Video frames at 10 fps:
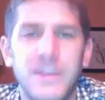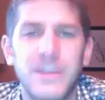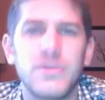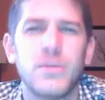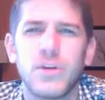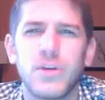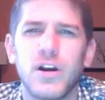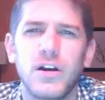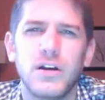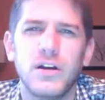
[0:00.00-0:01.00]
number
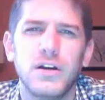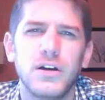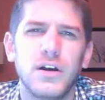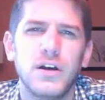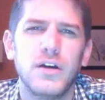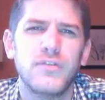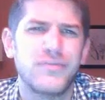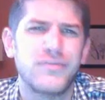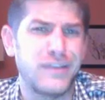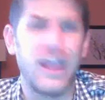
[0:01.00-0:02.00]

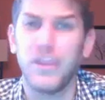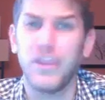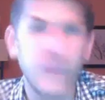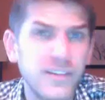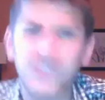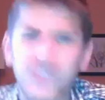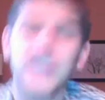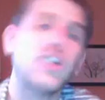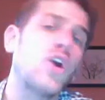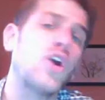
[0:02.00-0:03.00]
of elements
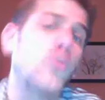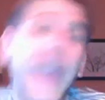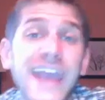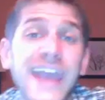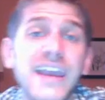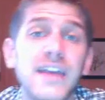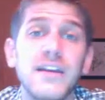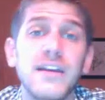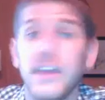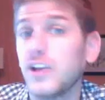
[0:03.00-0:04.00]
in your array,
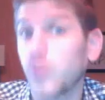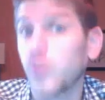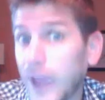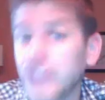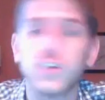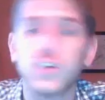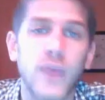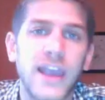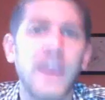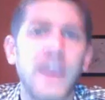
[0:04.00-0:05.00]
in your range
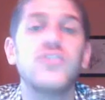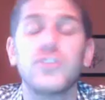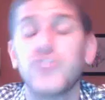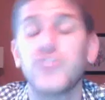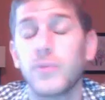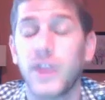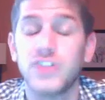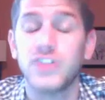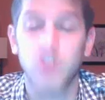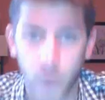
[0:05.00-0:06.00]
array as your sum
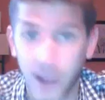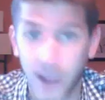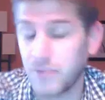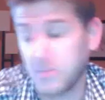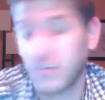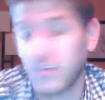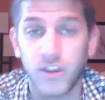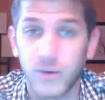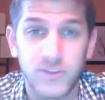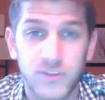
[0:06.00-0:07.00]
range array. That's all
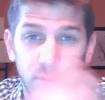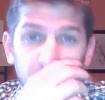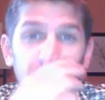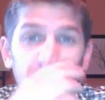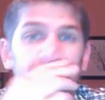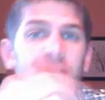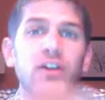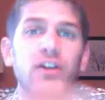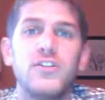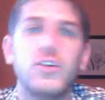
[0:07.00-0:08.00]
there is to it.
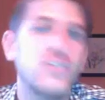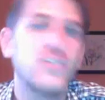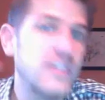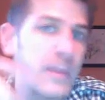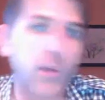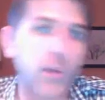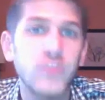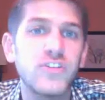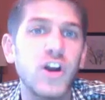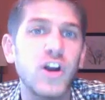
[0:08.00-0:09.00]
So you can see they both
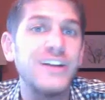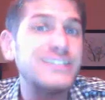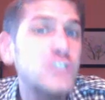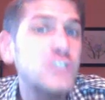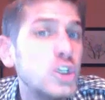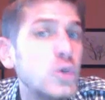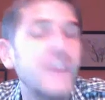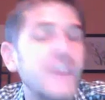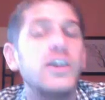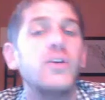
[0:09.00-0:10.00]
start at 2
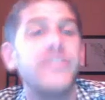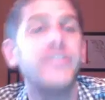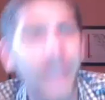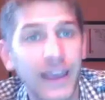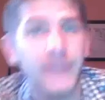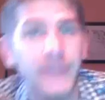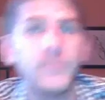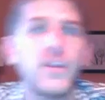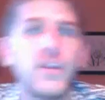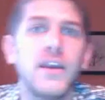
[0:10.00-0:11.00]
and go to
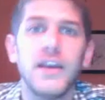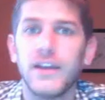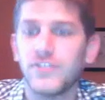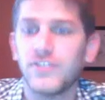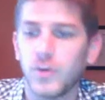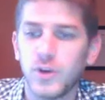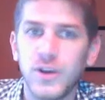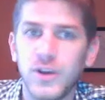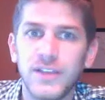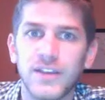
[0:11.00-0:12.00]
10. And so when you
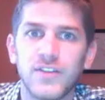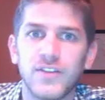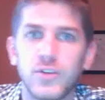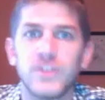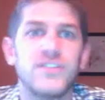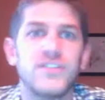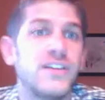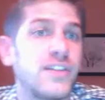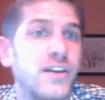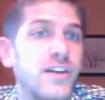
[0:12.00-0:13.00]
hit this, you can see
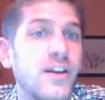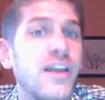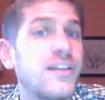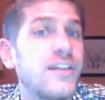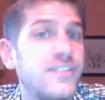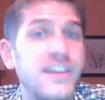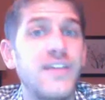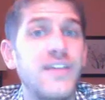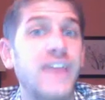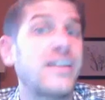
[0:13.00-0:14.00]
that
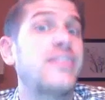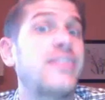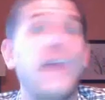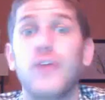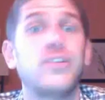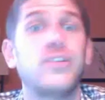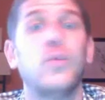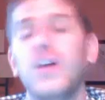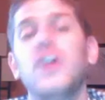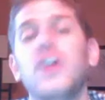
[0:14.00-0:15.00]
Steve has
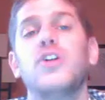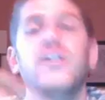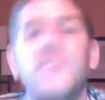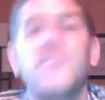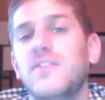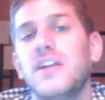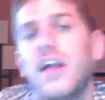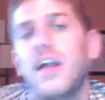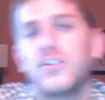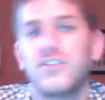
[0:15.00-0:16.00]

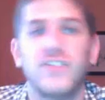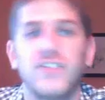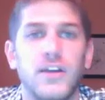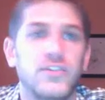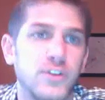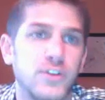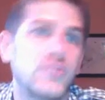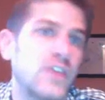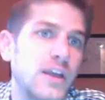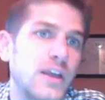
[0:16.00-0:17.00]
$1,150 in sales. Good
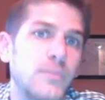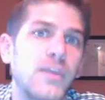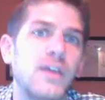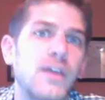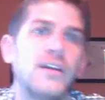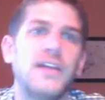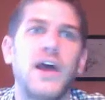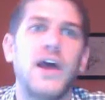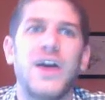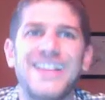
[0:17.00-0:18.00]
for him.
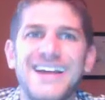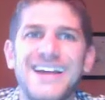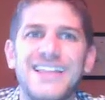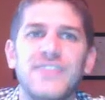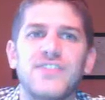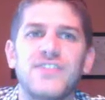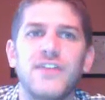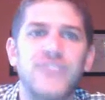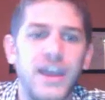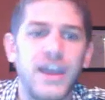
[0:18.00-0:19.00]
Now I locked that
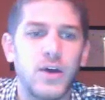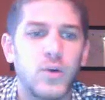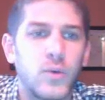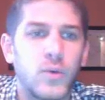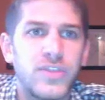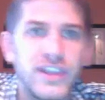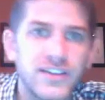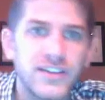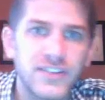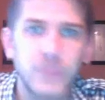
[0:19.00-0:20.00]
stuff down with the
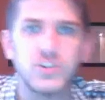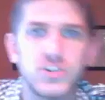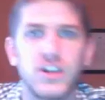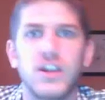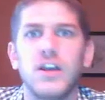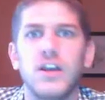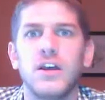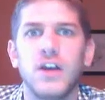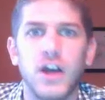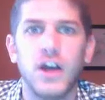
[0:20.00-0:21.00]
exception
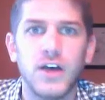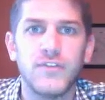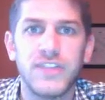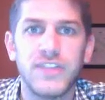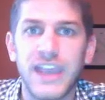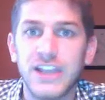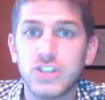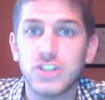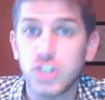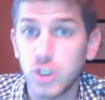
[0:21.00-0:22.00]
of the
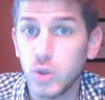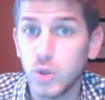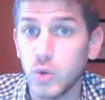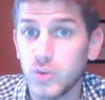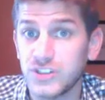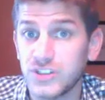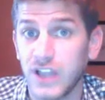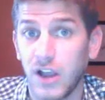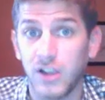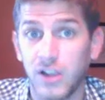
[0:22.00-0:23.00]
H2
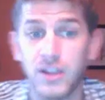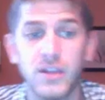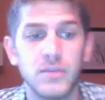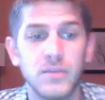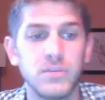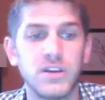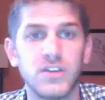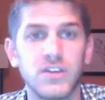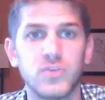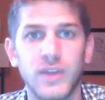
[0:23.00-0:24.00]
cell
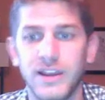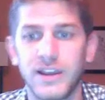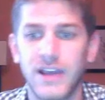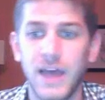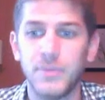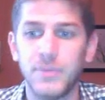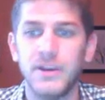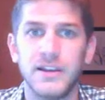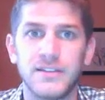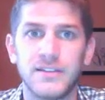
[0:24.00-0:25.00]
because when I
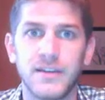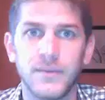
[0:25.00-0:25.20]
copied it